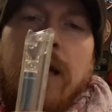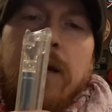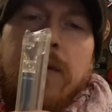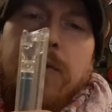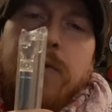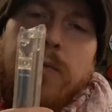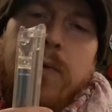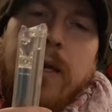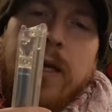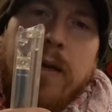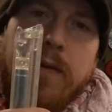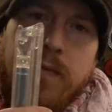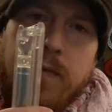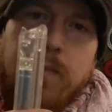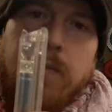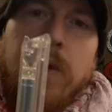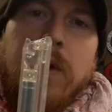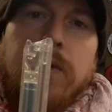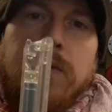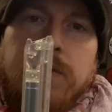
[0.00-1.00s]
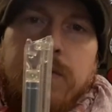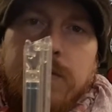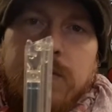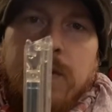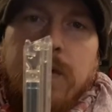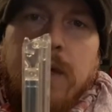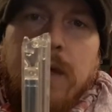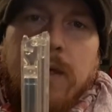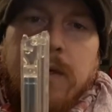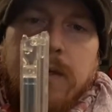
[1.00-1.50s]
three different models
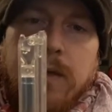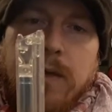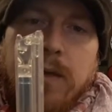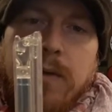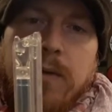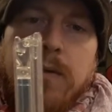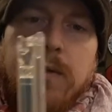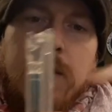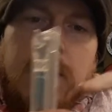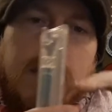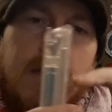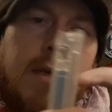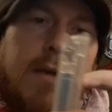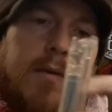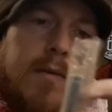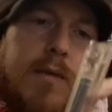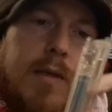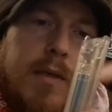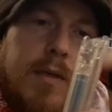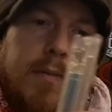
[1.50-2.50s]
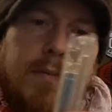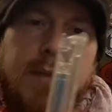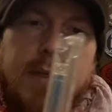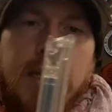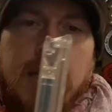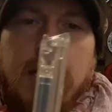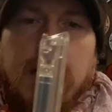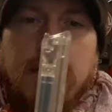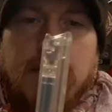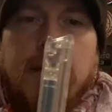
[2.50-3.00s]
that they do that use this
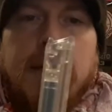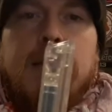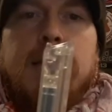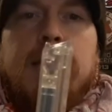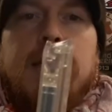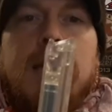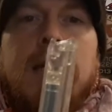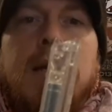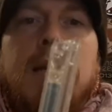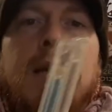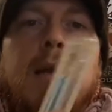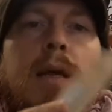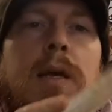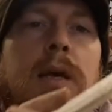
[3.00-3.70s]
particular magazine.